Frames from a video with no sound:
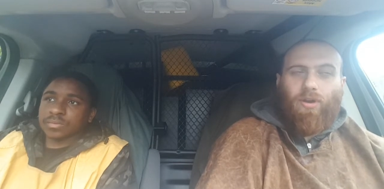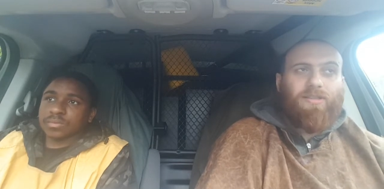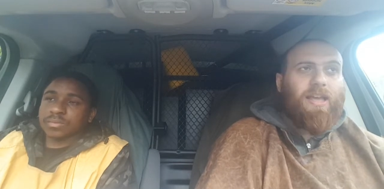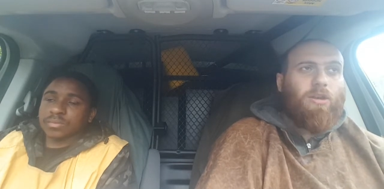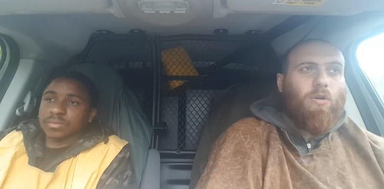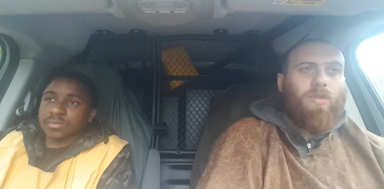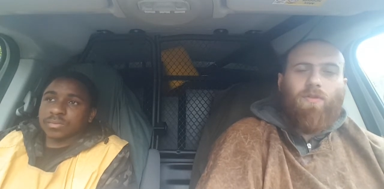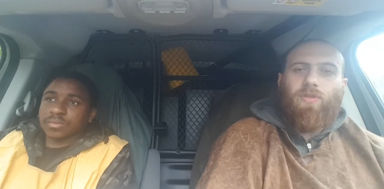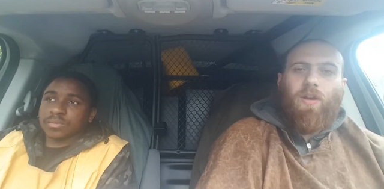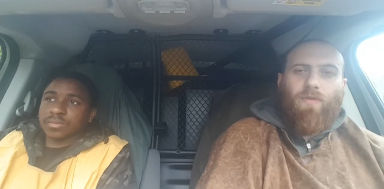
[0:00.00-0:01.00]
Speaker 1: because they know
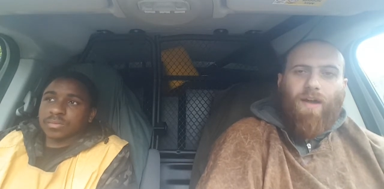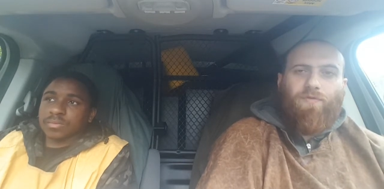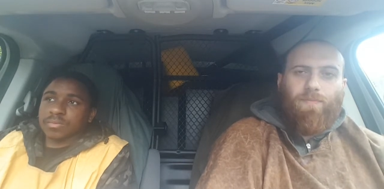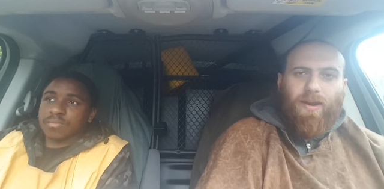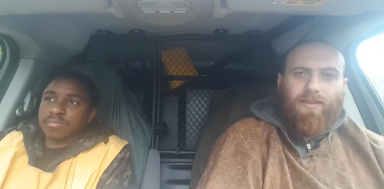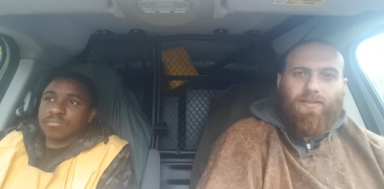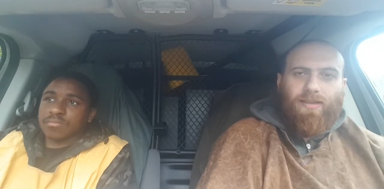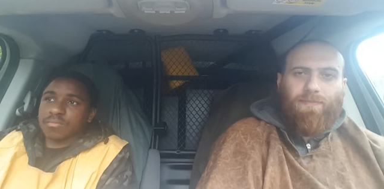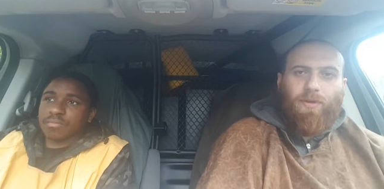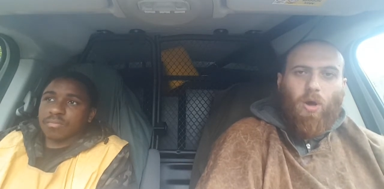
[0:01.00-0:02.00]
their their rightful place
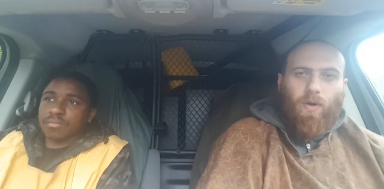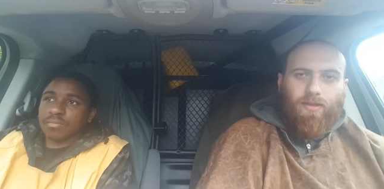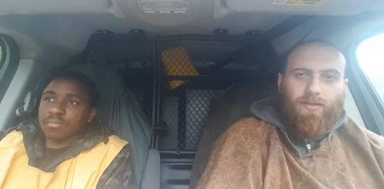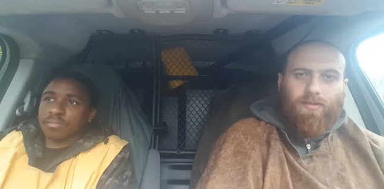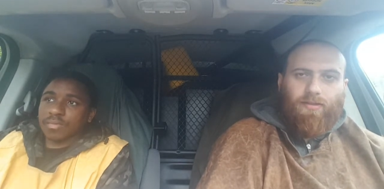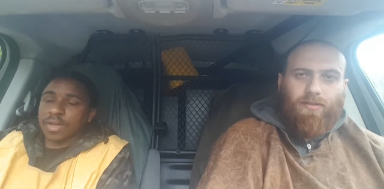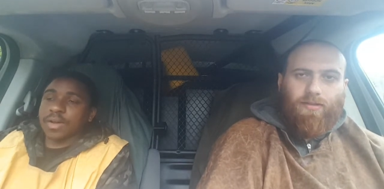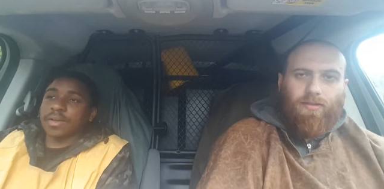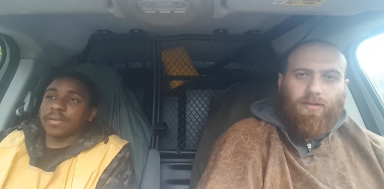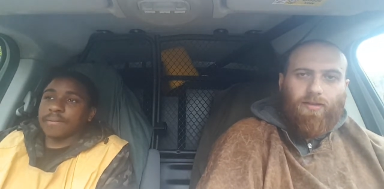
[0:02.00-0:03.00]
is below us.
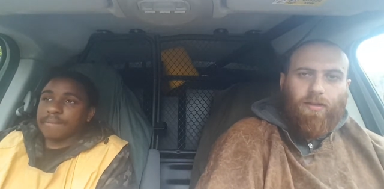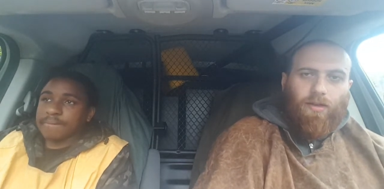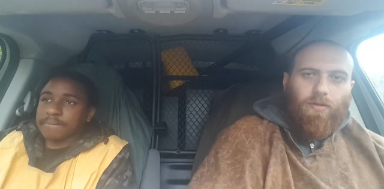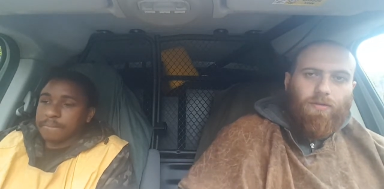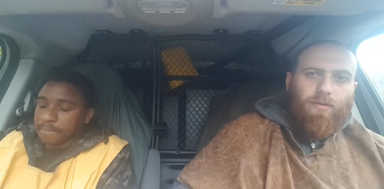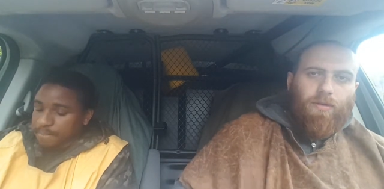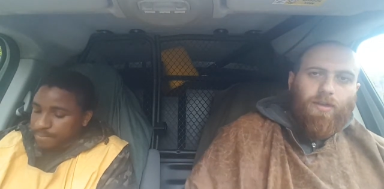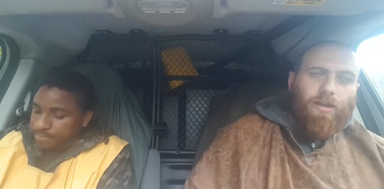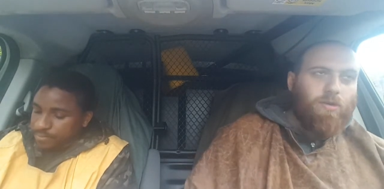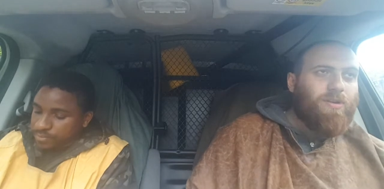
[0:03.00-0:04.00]
Khan. You know,
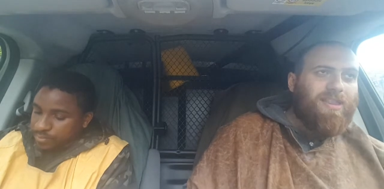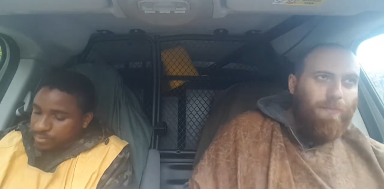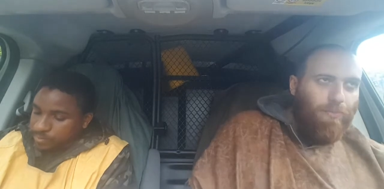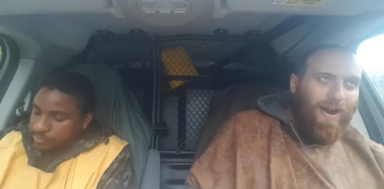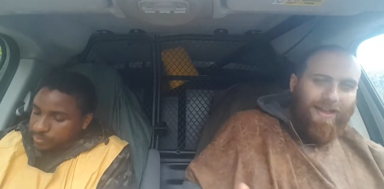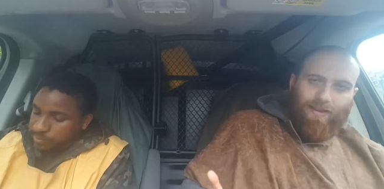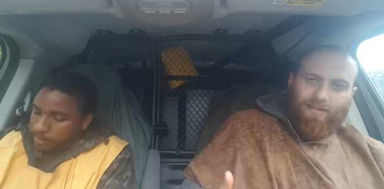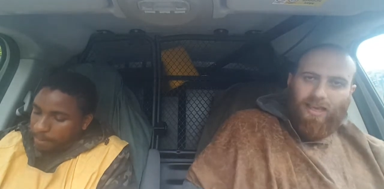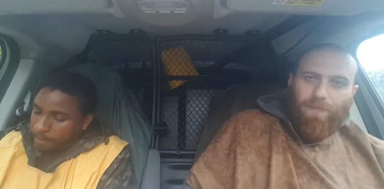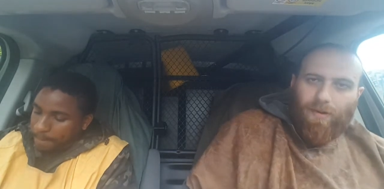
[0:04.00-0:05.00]
it's only their pride
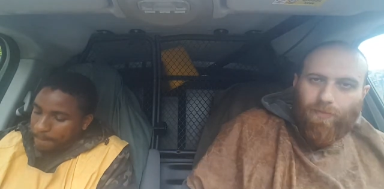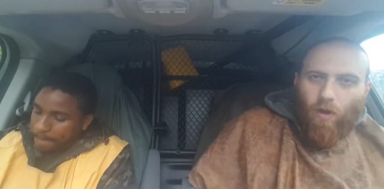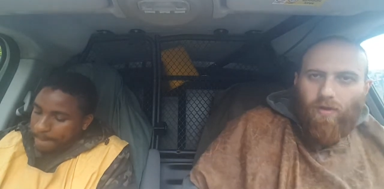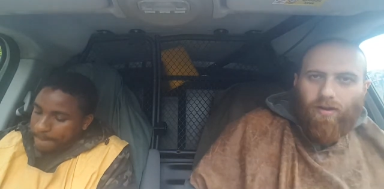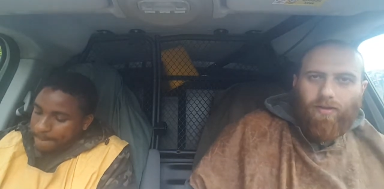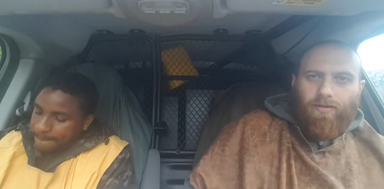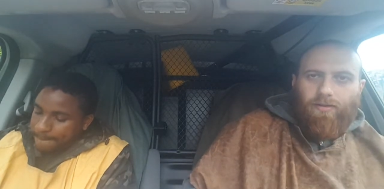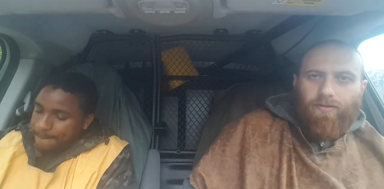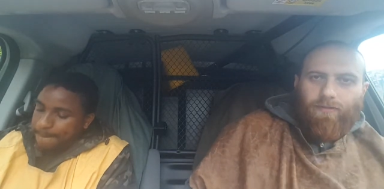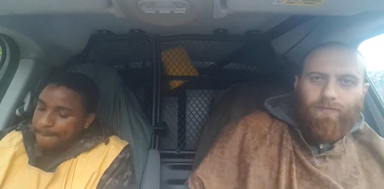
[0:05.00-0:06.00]
that's keeping them going.
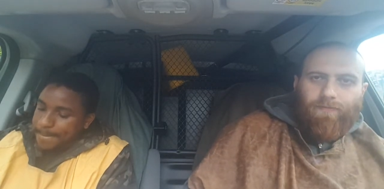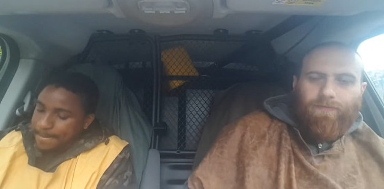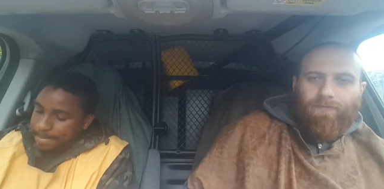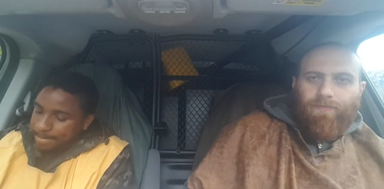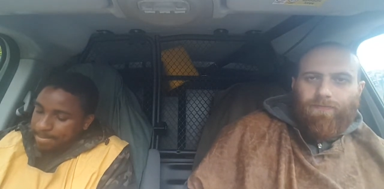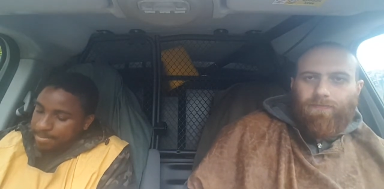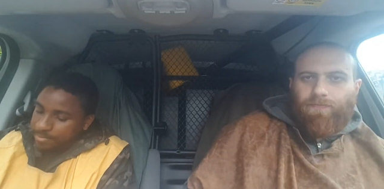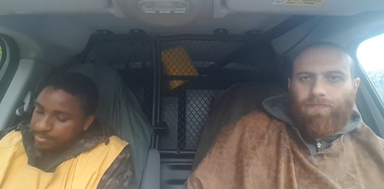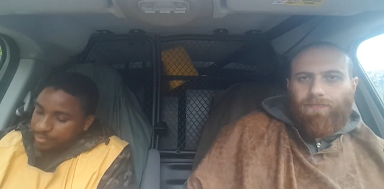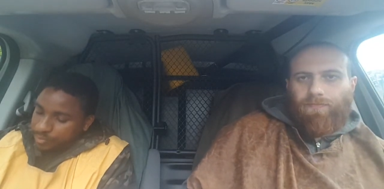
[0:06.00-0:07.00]
Speaker 2: Mm-hmm.
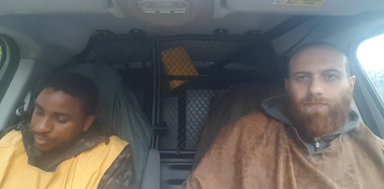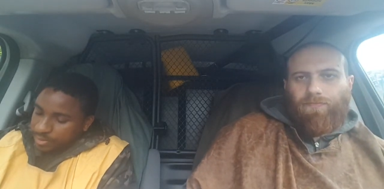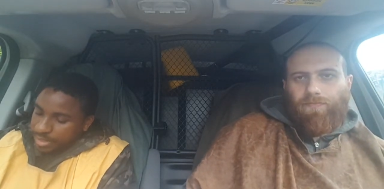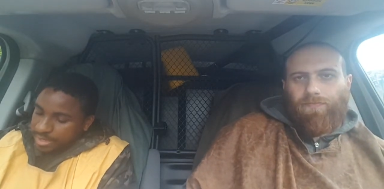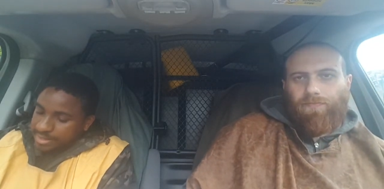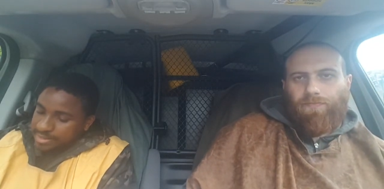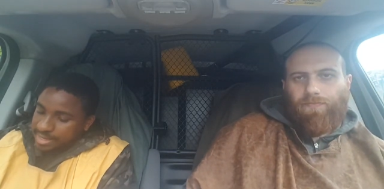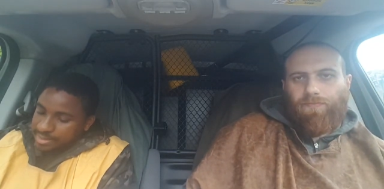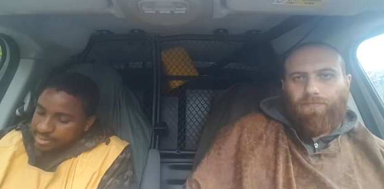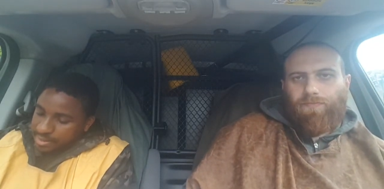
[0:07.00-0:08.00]
And it
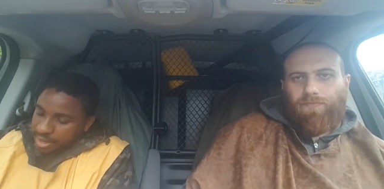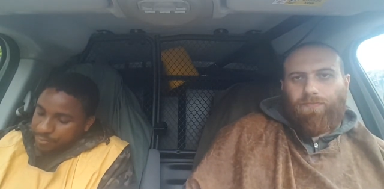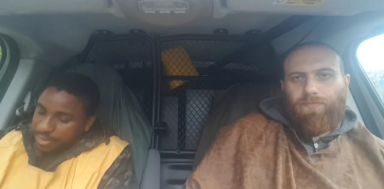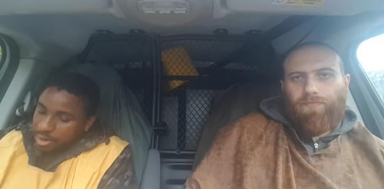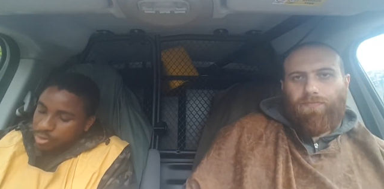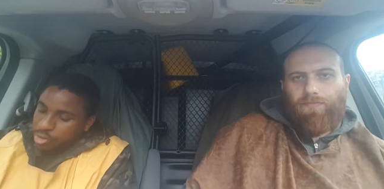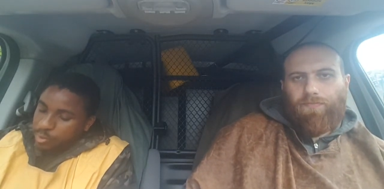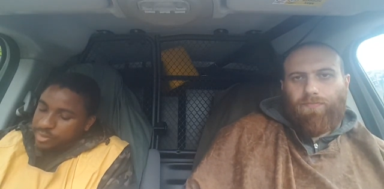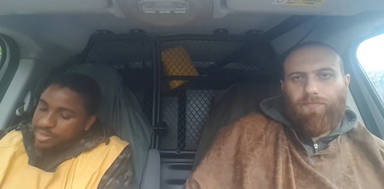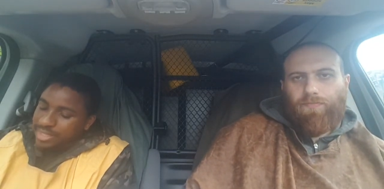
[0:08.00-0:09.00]
says, if thou
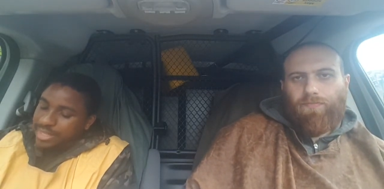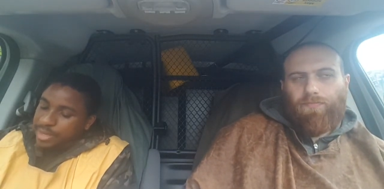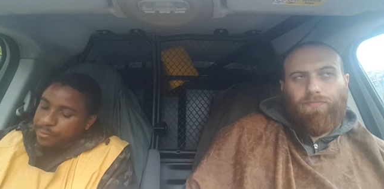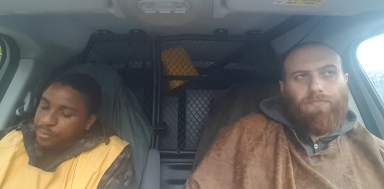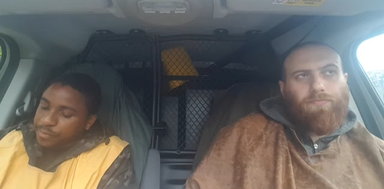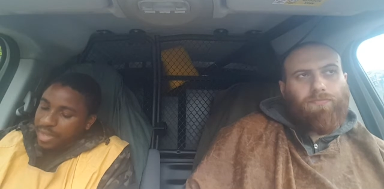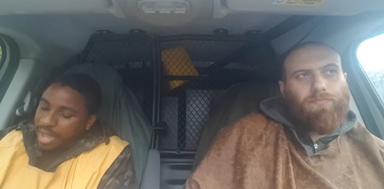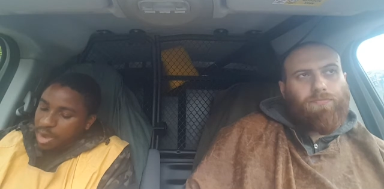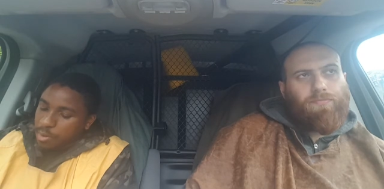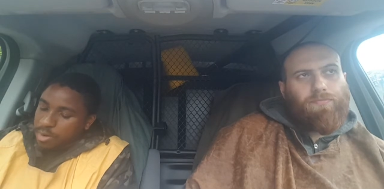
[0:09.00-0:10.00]
knewest the gift of
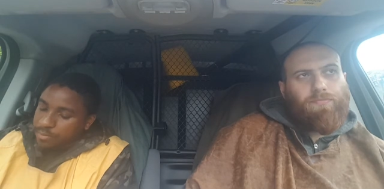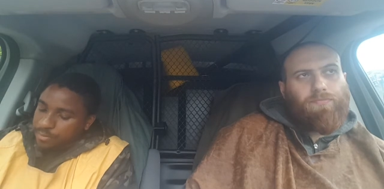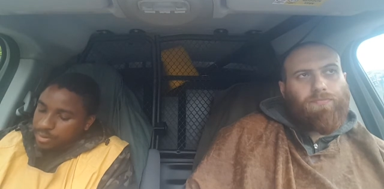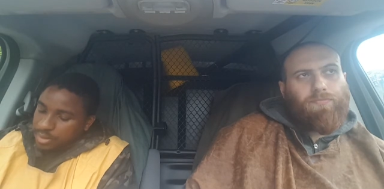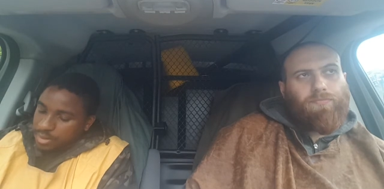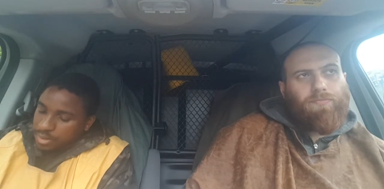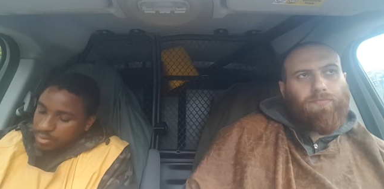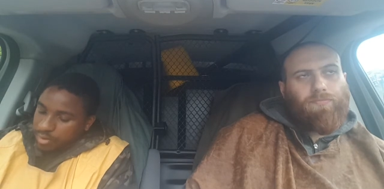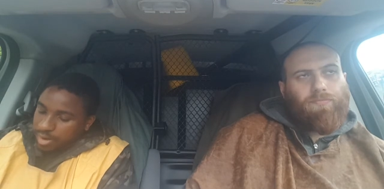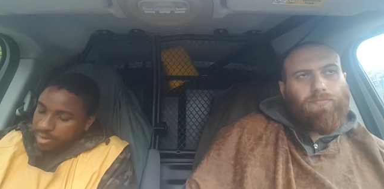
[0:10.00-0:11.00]
Yahweh,
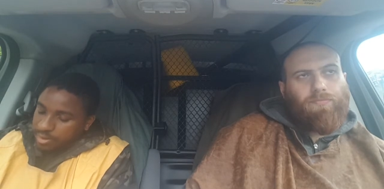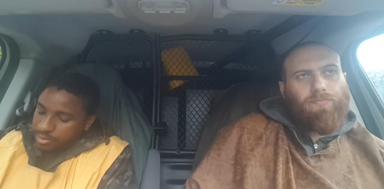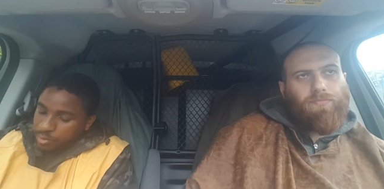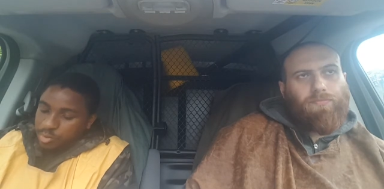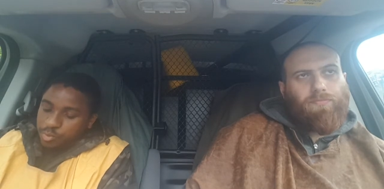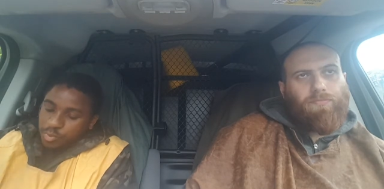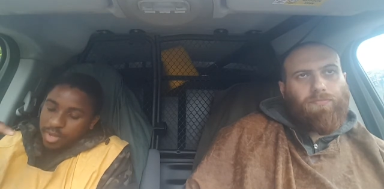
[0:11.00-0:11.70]
right? Which is,